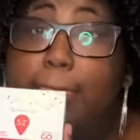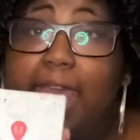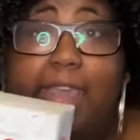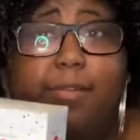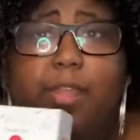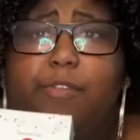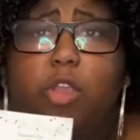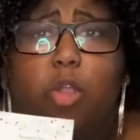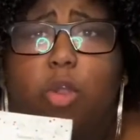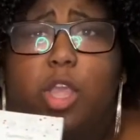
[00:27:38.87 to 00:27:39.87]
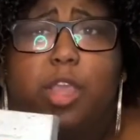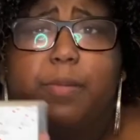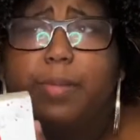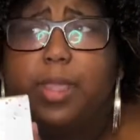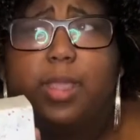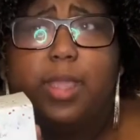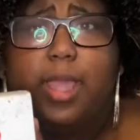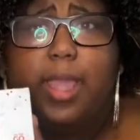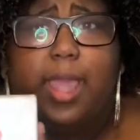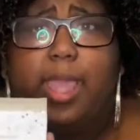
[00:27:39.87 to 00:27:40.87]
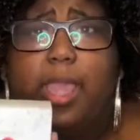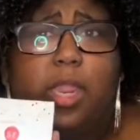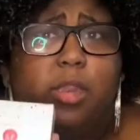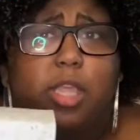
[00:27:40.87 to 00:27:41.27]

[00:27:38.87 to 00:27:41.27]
Even if you're on your period and